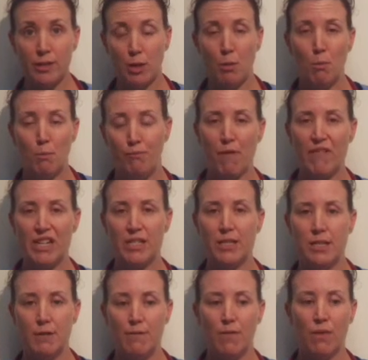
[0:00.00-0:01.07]
so your
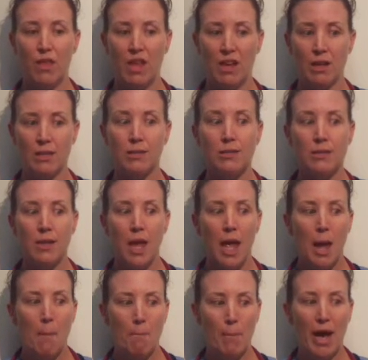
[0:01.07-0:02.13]
preventative
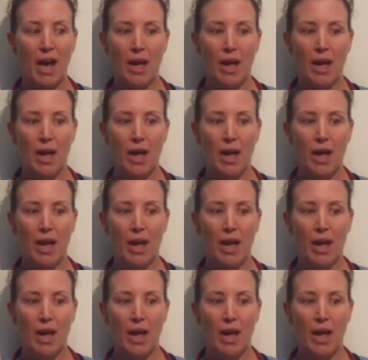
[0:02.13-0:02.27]
things.